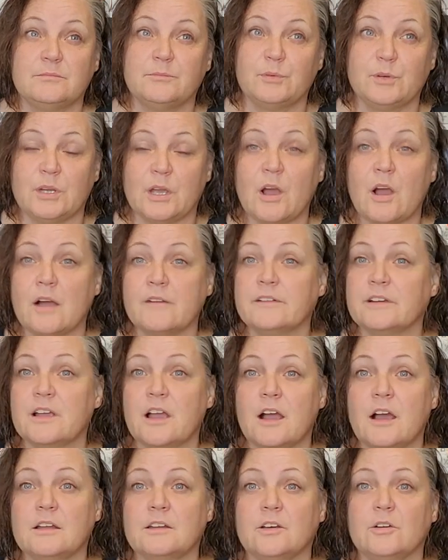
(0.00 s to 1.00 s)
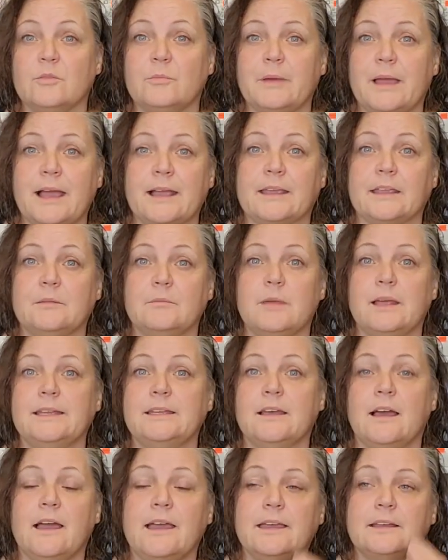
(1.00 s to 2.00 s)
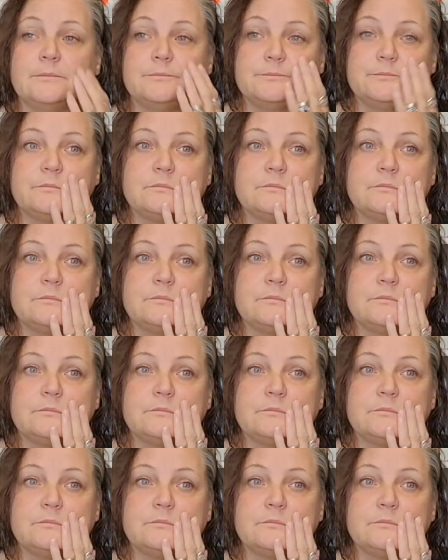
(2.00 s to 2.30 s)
put avocado back in my diet,